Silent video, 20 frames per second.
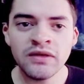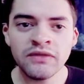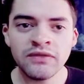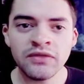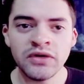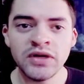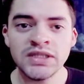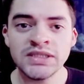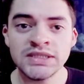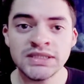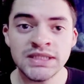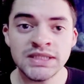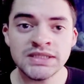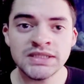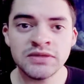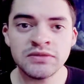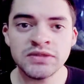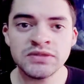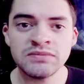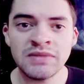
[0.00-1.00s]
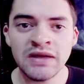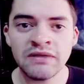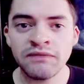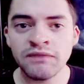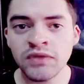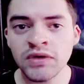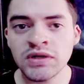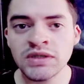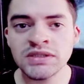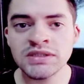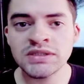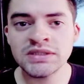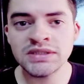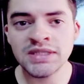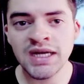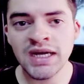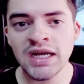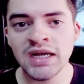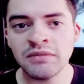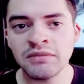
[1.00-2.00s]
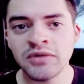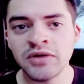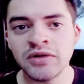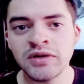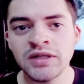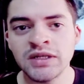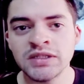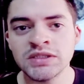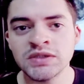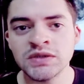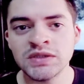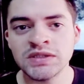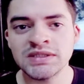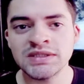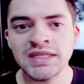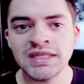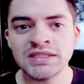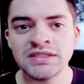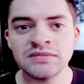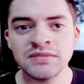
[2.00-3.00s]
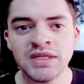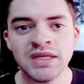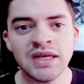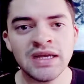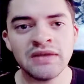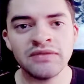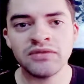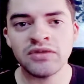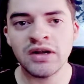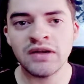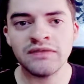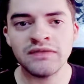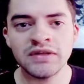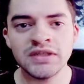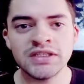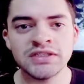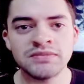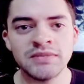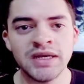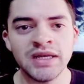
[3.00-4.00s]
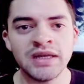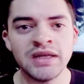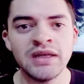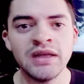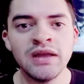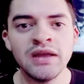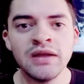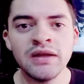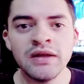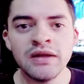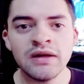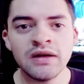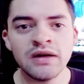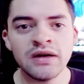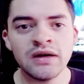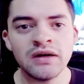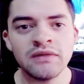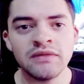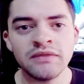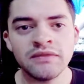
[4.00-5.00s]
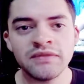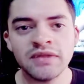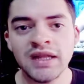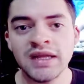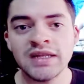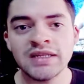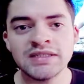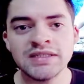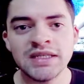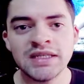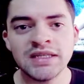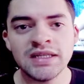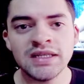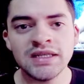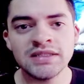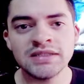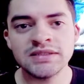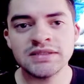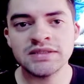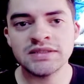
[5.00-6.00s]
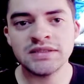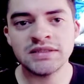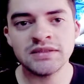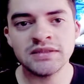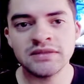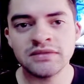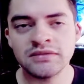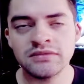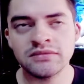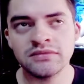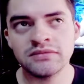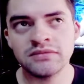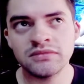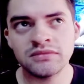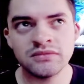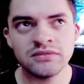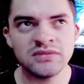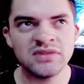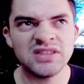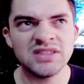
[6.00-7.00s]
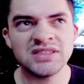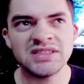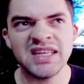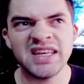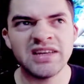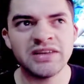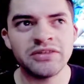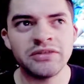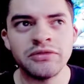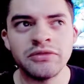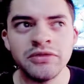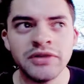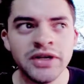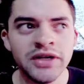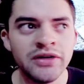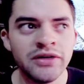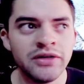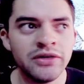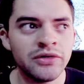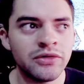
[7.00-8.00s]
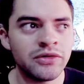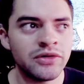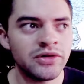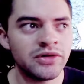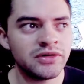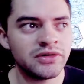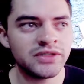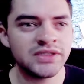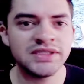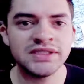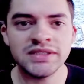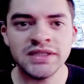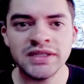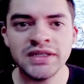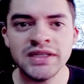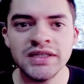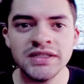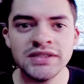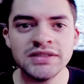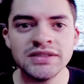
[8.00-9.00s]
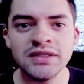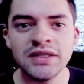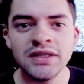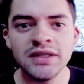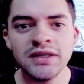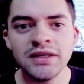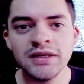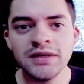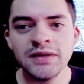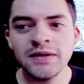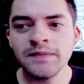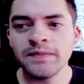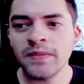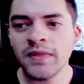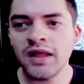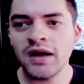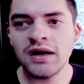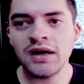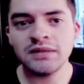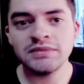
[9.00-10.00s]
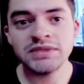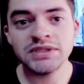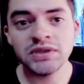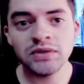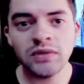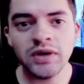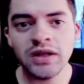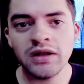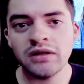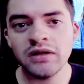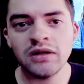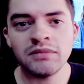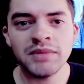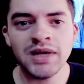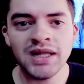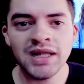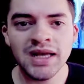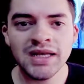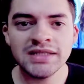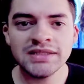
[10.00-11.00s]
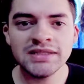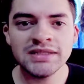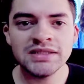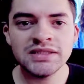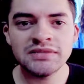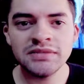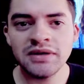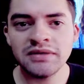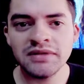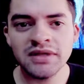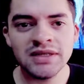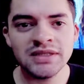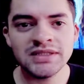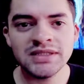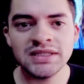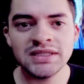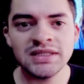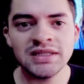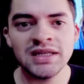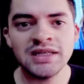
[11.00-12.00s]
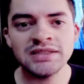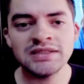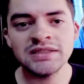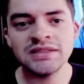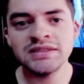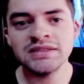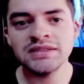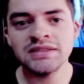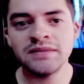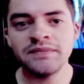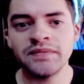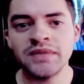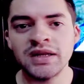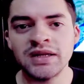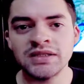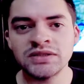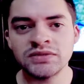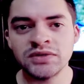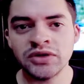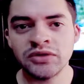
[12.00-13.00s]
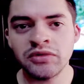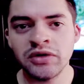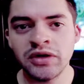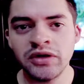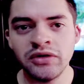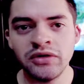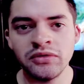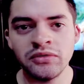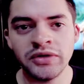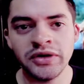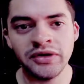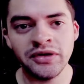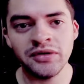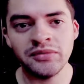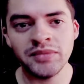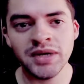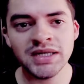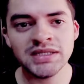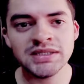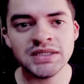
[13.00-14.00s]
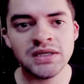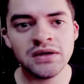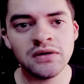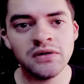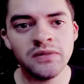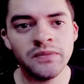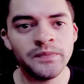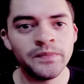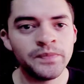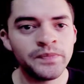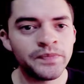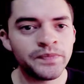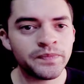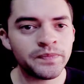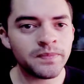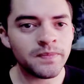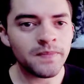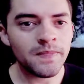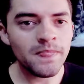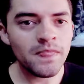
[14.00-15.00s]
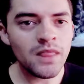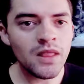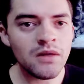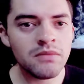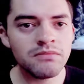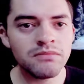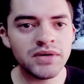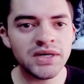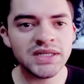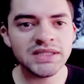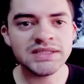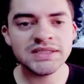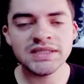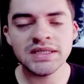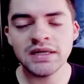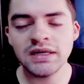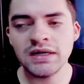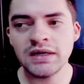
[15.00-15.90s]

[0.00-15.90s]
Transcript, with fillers: For instance, it was my first time going into assessment after I finished my flight attendant, you say, career or studies. I'm still waiting on my license, my flight attendant license, that is required over here in Mexico. But